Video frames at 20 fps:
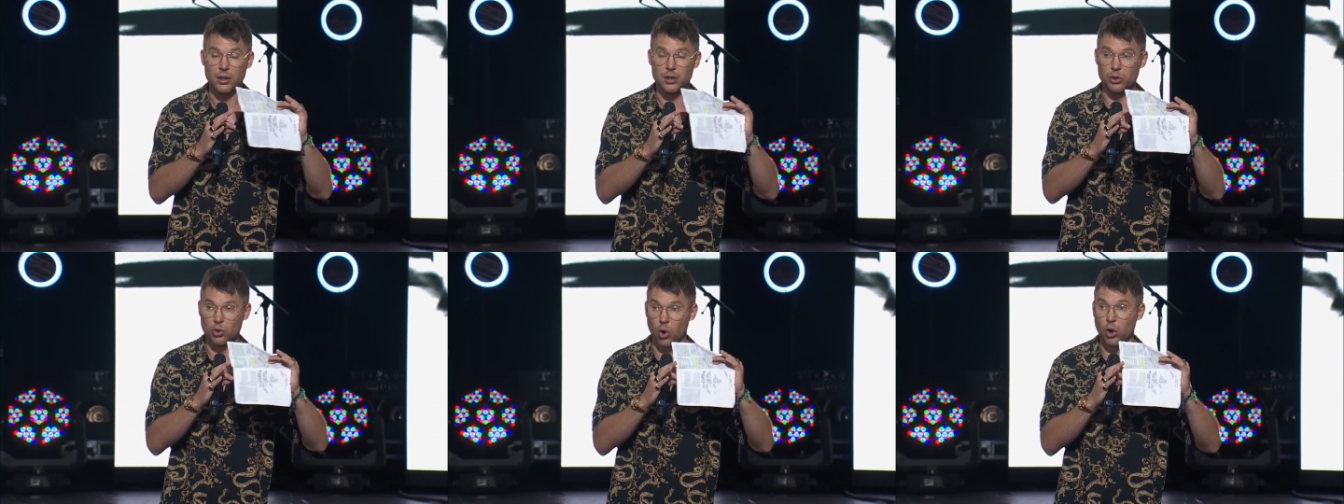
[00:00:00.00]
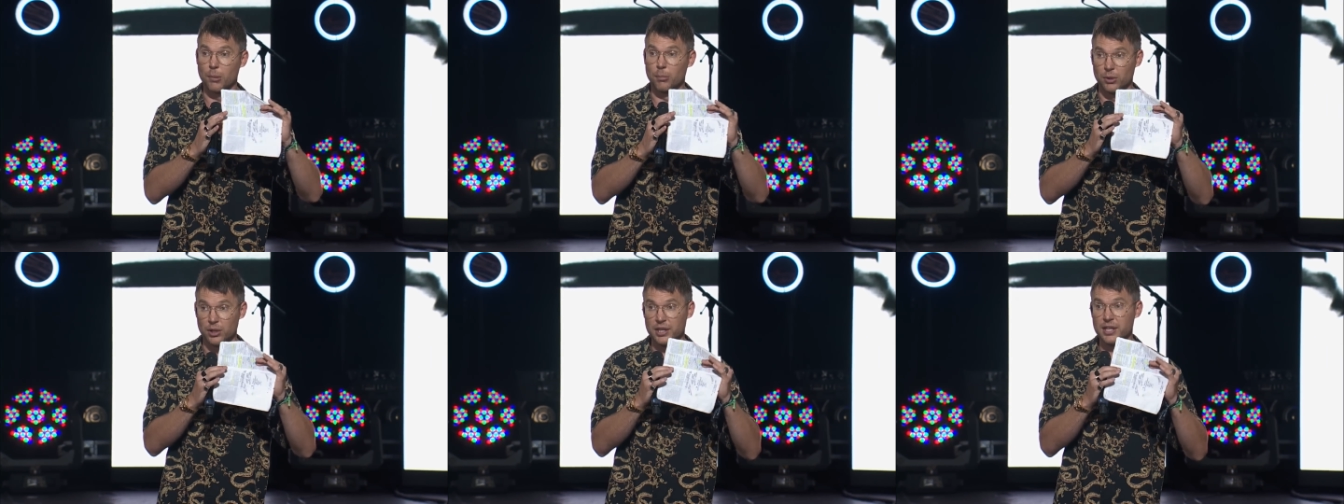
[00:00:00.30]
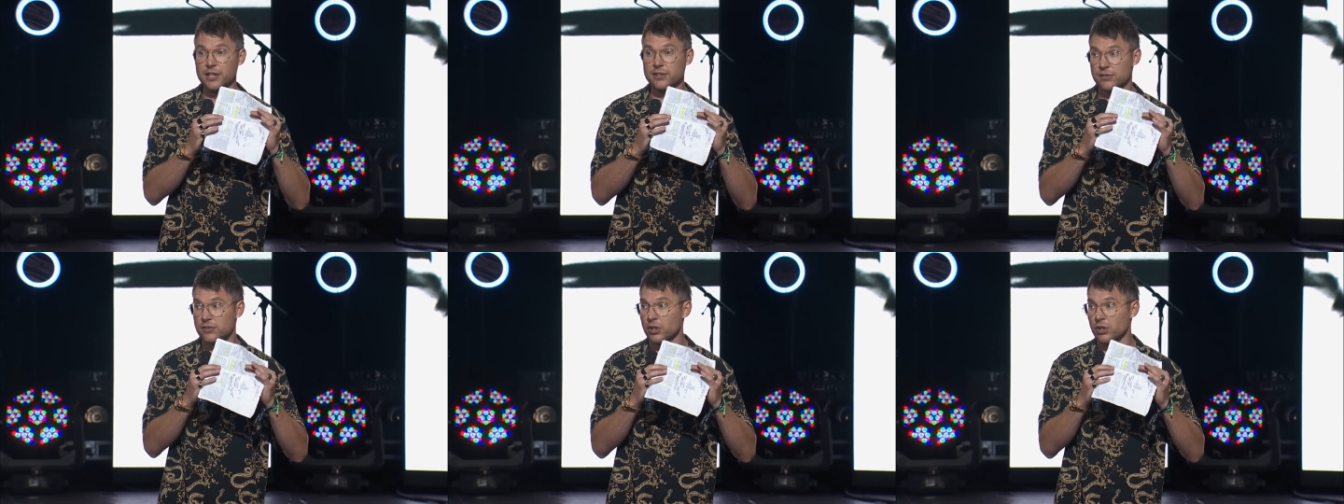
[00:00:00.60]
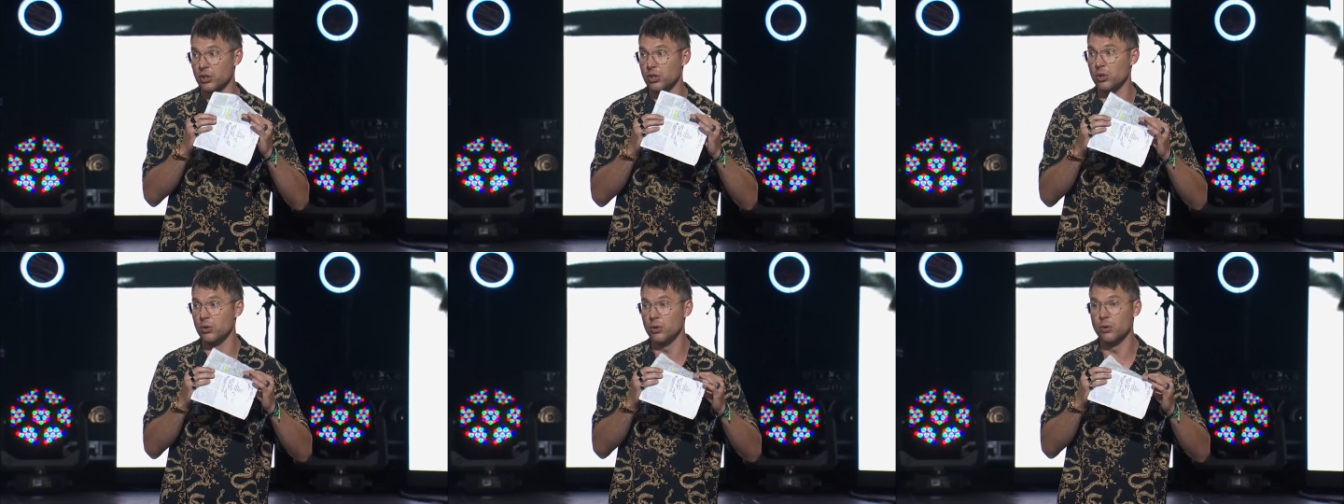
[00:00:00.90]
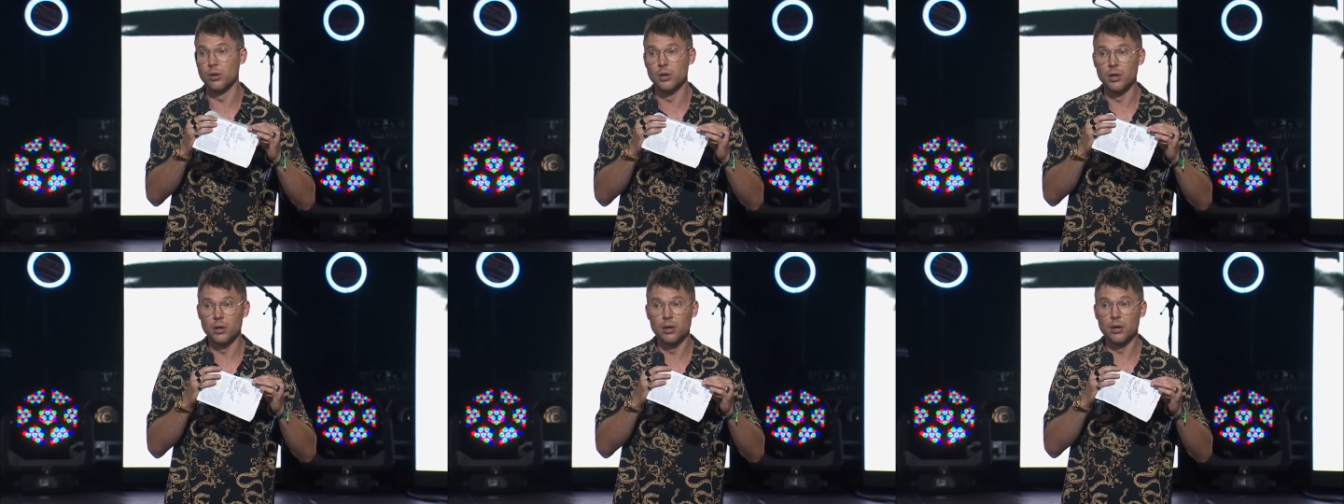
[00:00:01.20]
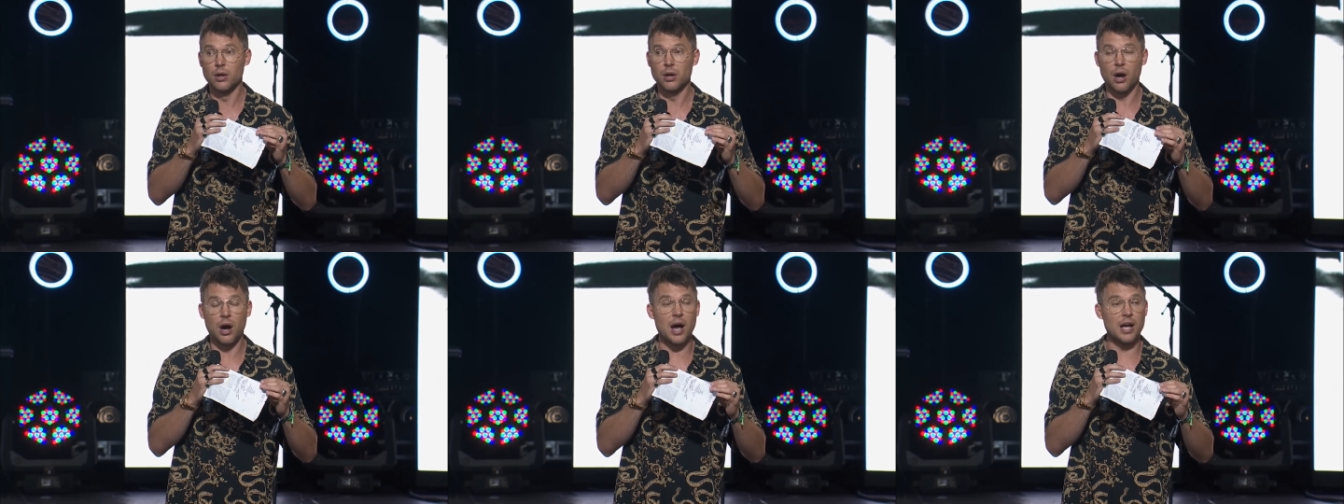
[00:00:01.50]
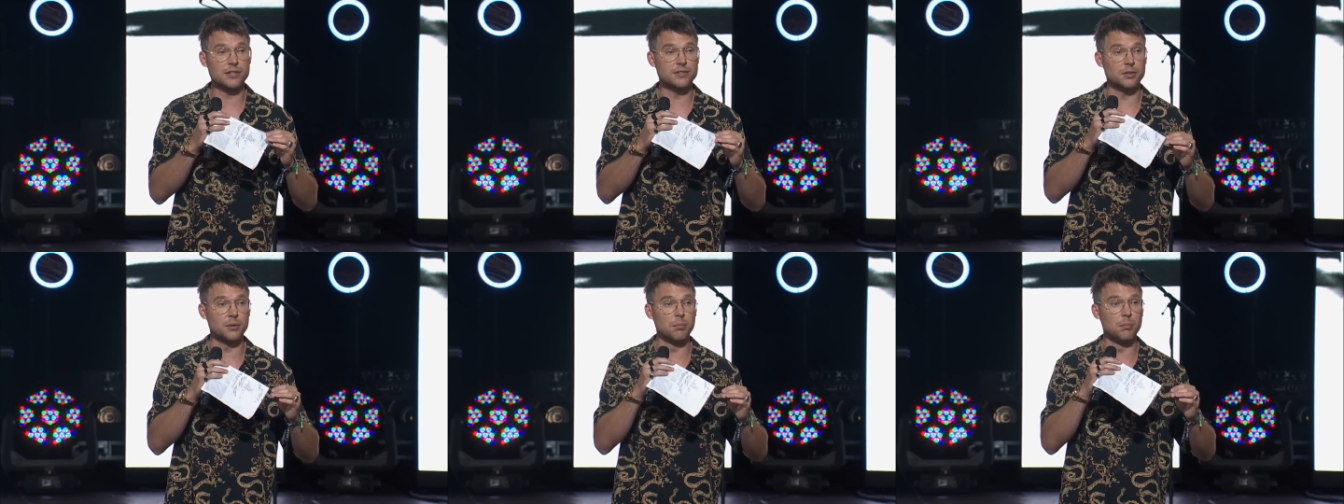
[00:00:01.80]
Normal is the new
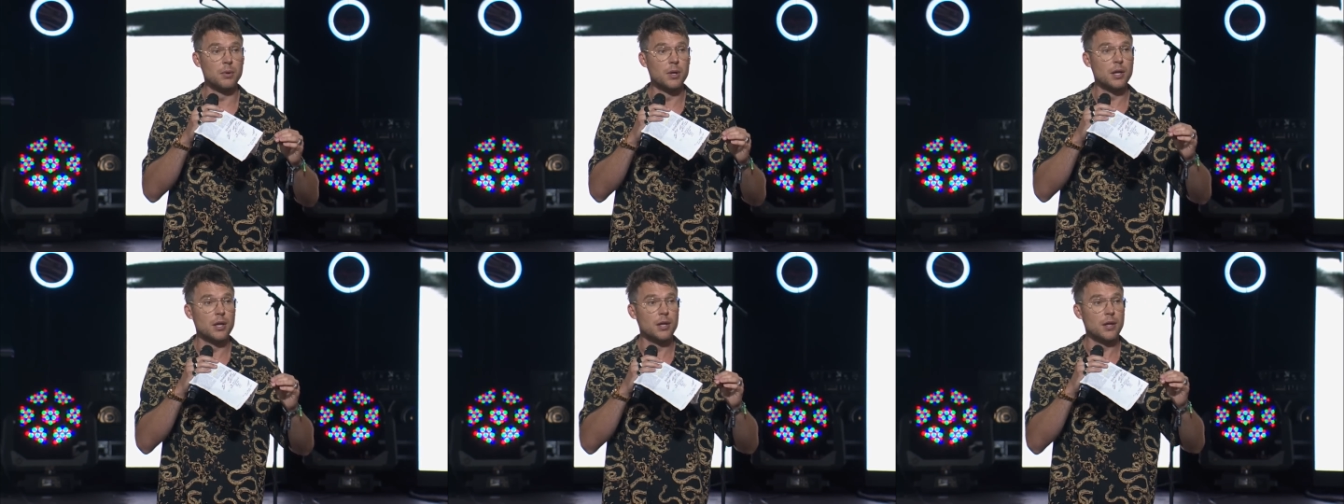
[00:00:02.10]
awesome,